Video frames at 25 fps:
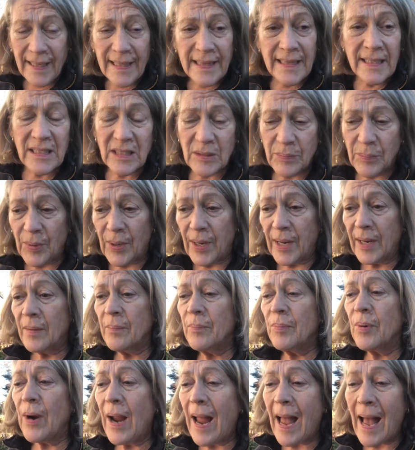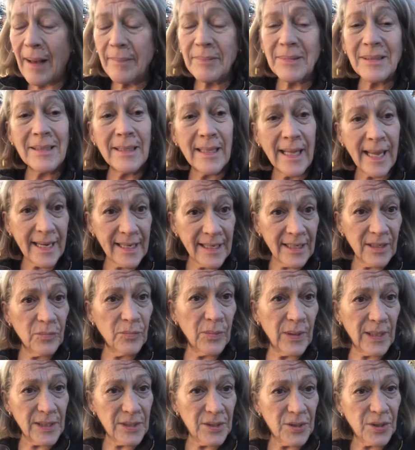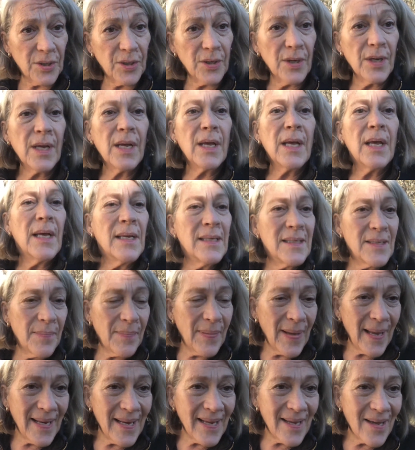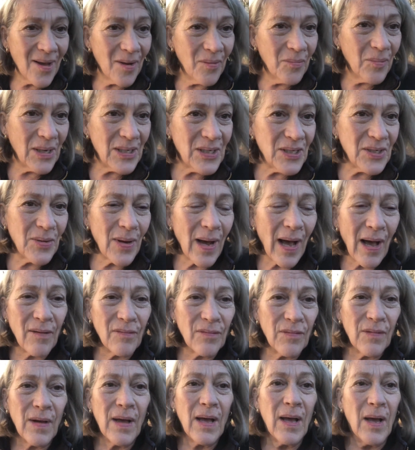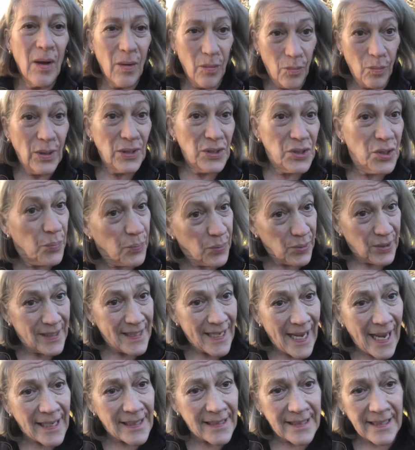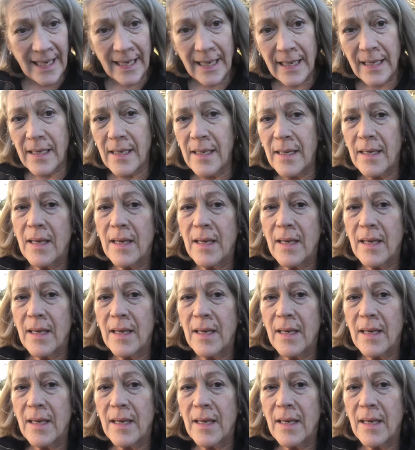in the spring, perhaps late in winter, depending on what you have, what you're protecting,